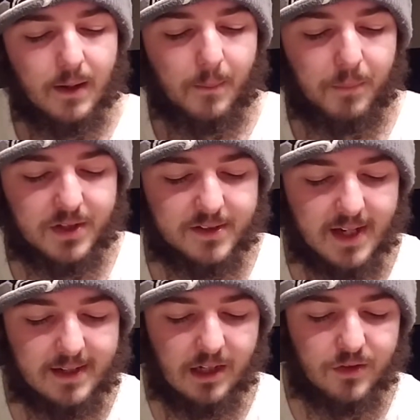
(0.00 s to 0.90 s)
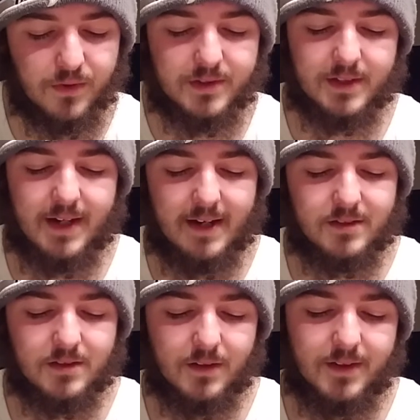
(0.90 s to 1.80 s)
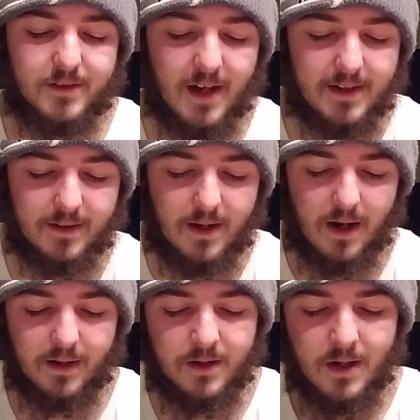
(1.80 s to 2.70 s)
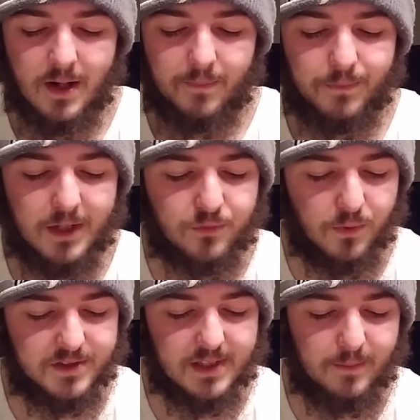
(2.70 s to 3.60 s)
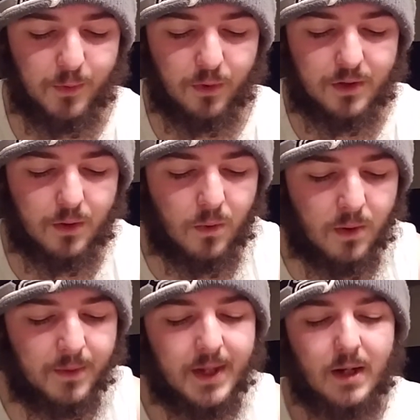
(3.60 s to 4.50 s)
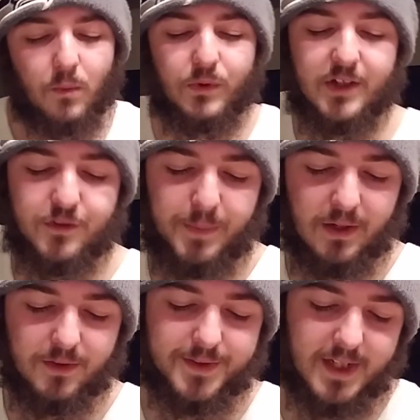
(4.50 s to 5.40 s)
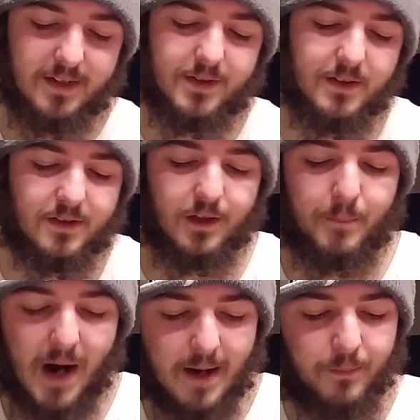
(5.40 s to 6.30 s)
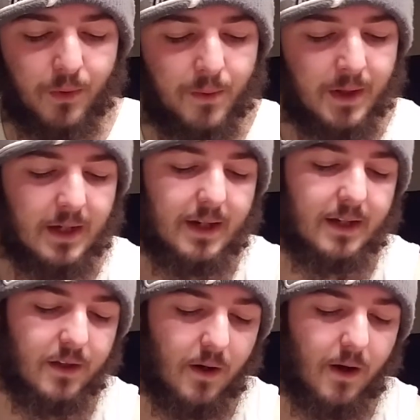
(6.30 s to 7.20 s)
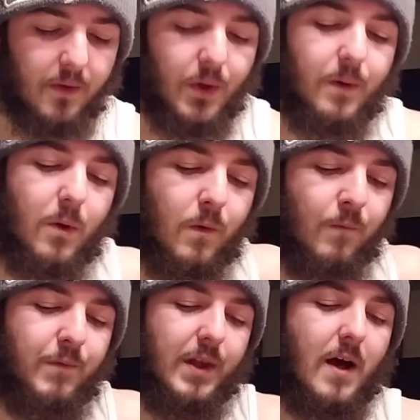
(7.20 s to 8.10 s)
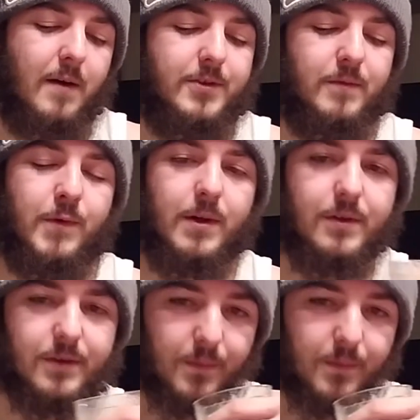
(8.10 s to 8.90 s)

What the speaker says: but to take interest in cases of the second kind. This would seem to accord with the spirited teachings of the Bible and the other old philosophers.